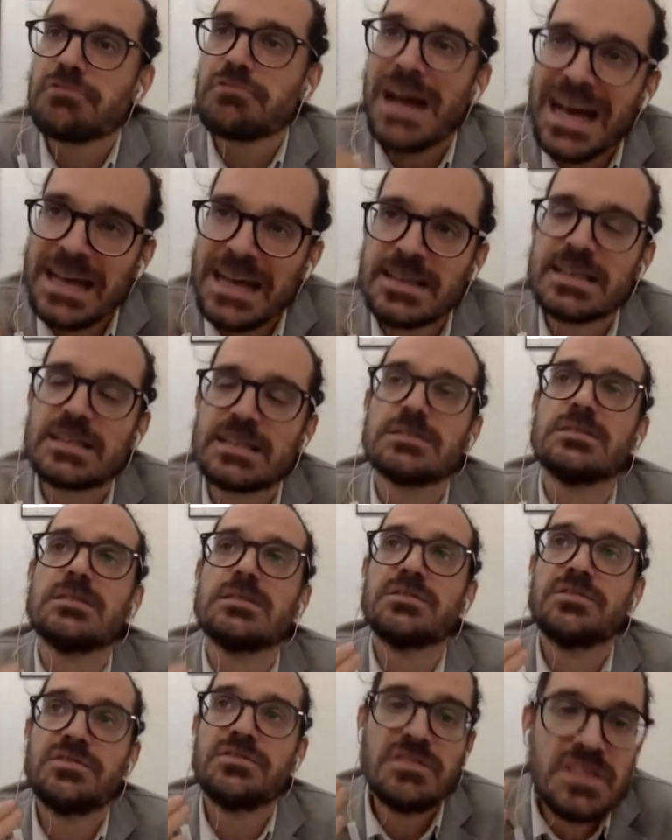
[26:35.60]

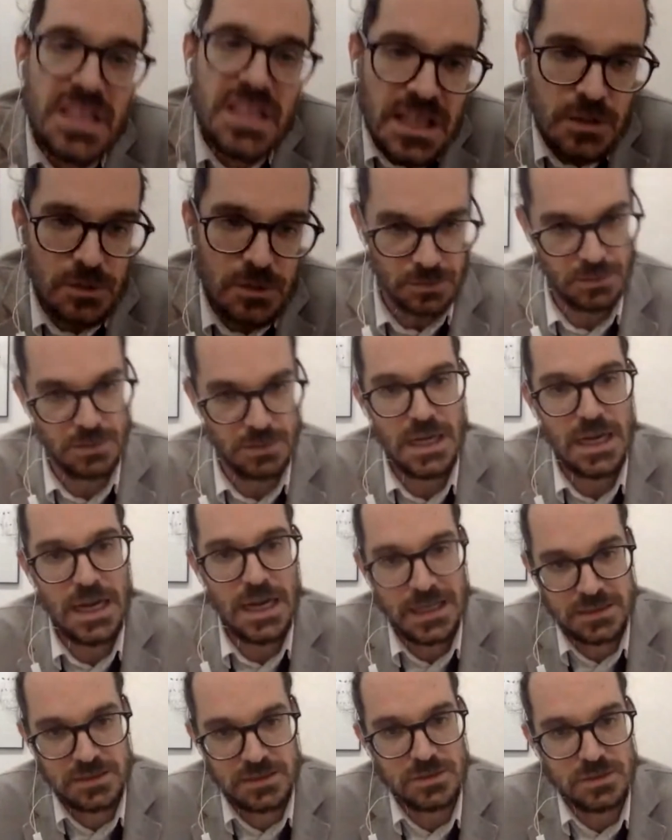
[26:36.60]
radical new
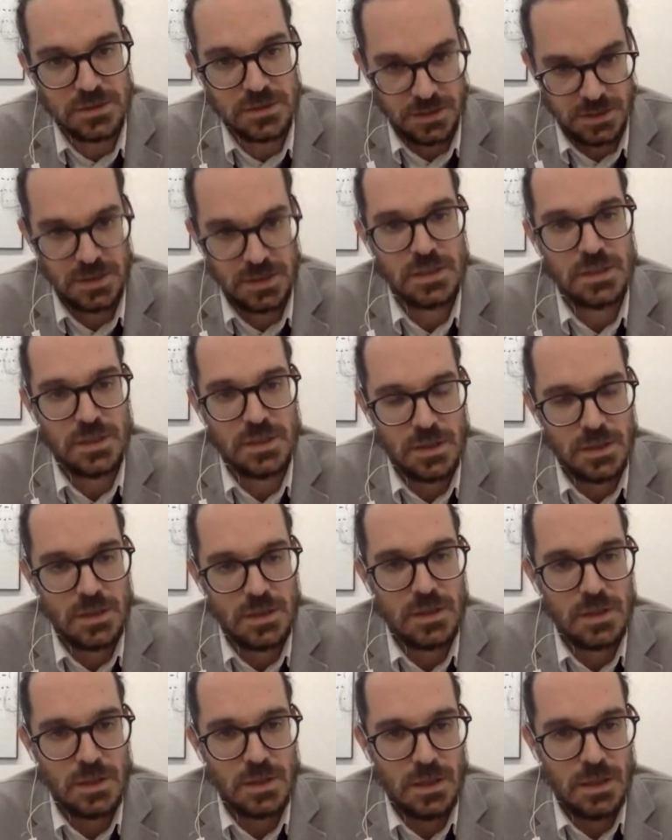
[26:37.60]
actor
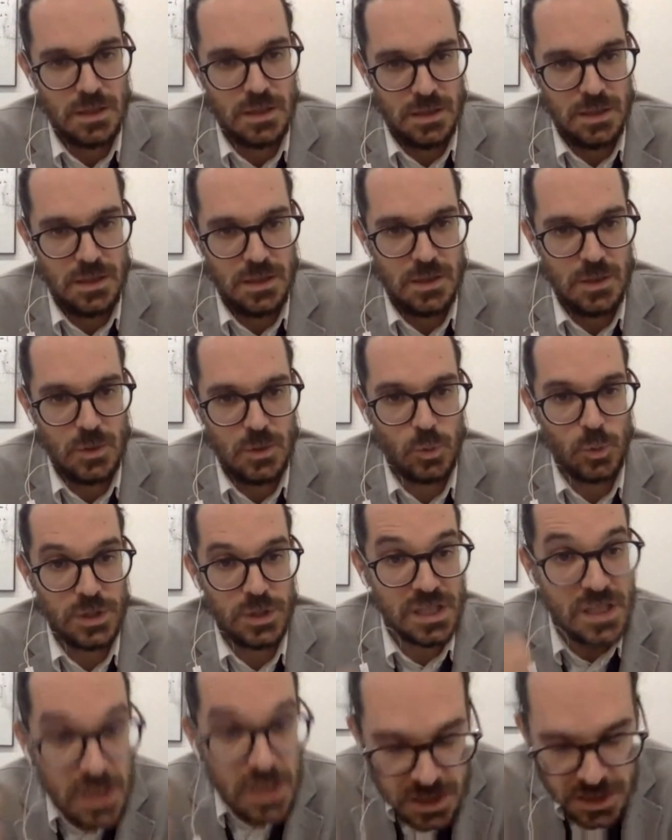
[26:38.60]

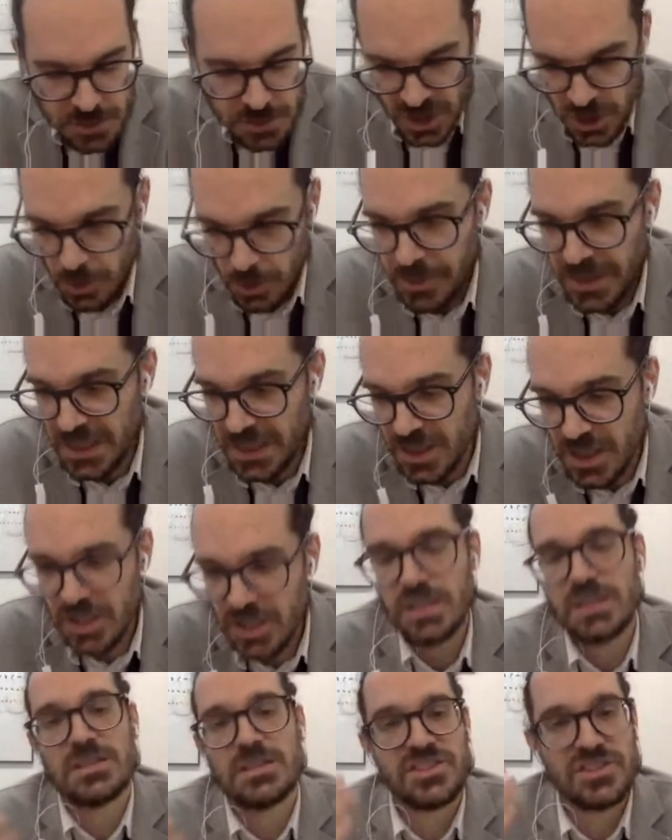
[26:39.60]
with whom the European
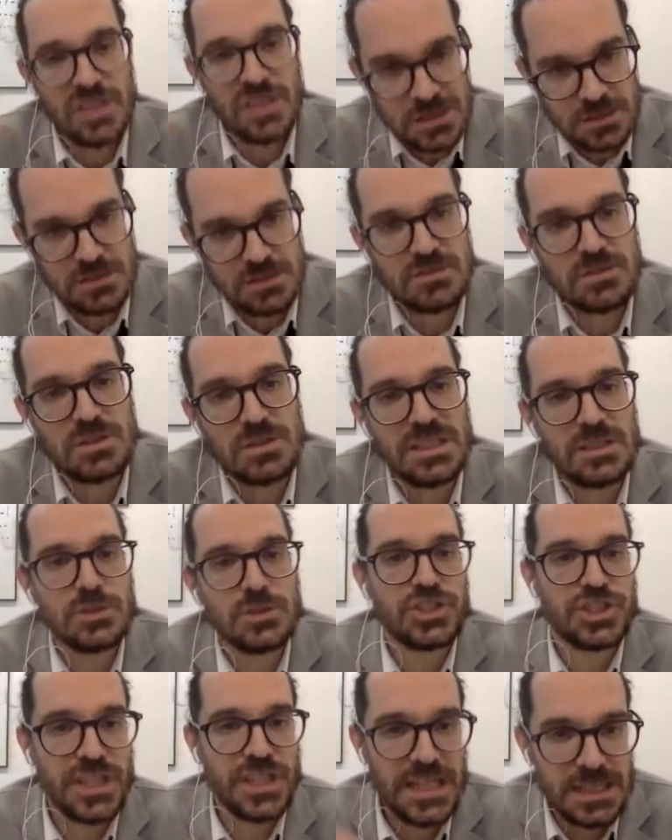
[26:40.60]
Union started to
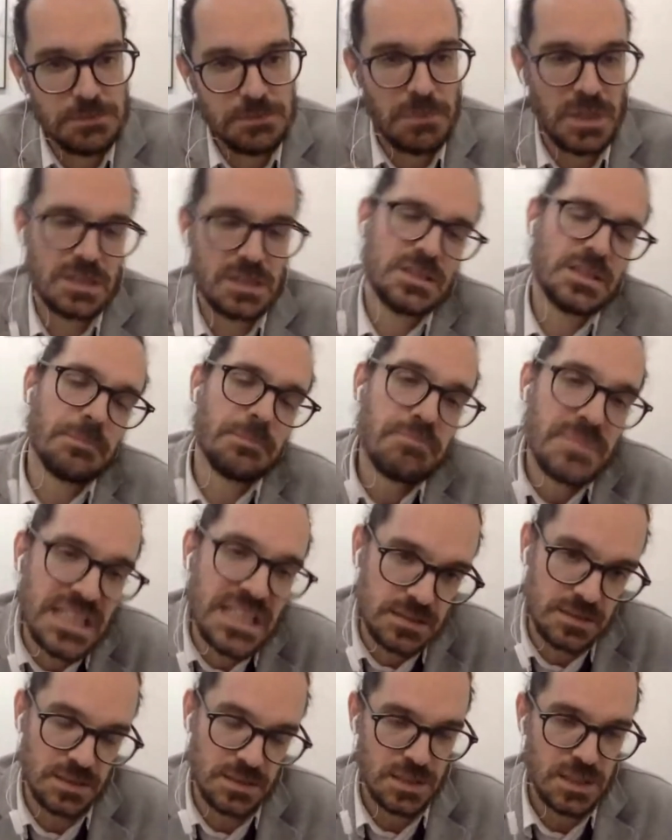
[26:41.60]
negotiate in the
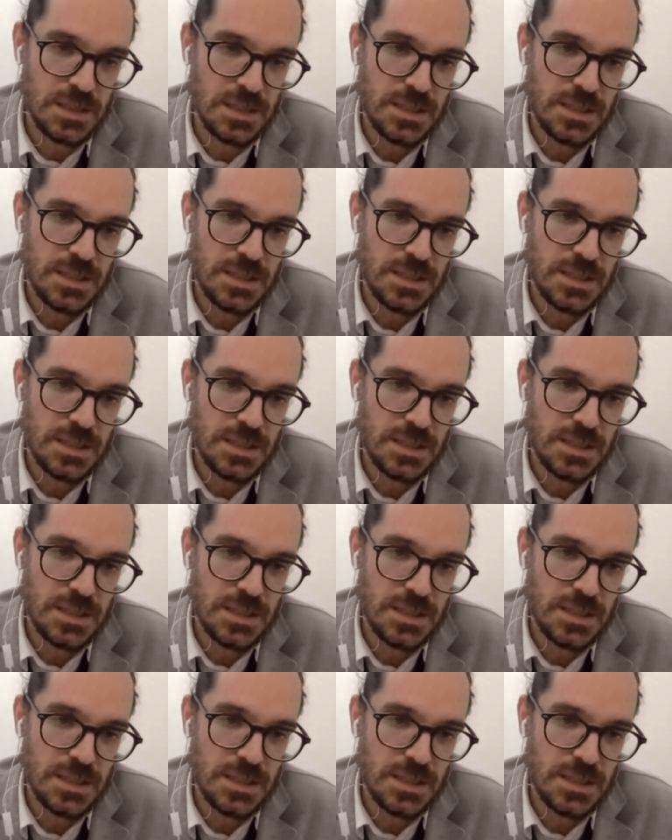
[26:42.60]
mid